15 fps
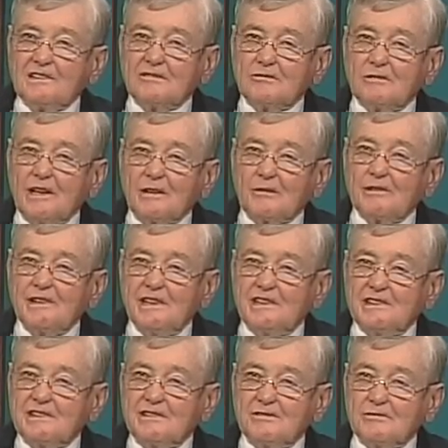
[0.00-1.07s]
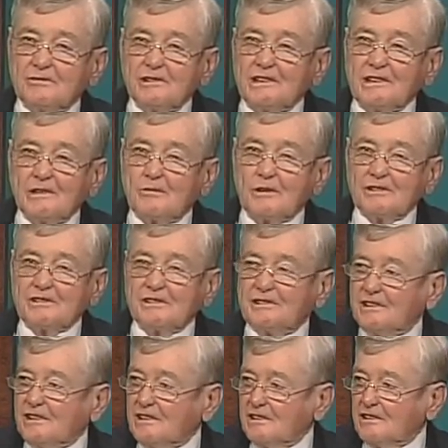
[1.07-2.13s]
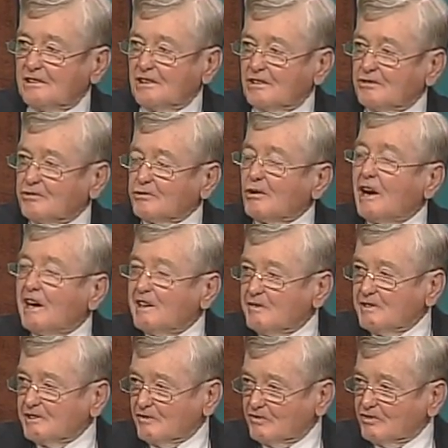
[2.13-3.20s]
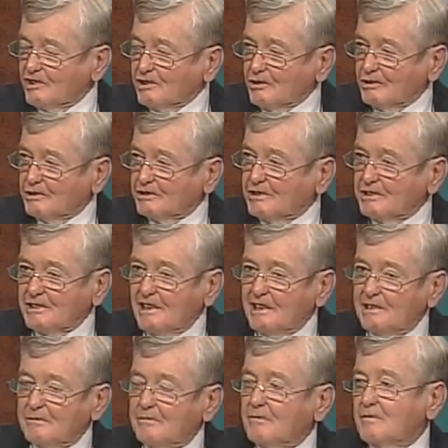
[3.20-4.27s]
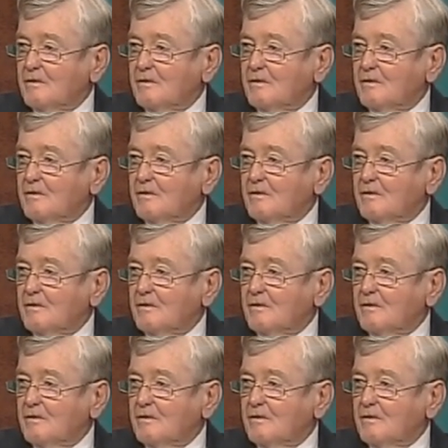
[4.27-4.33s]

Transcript: recreation really wasn't a thriving field at the time.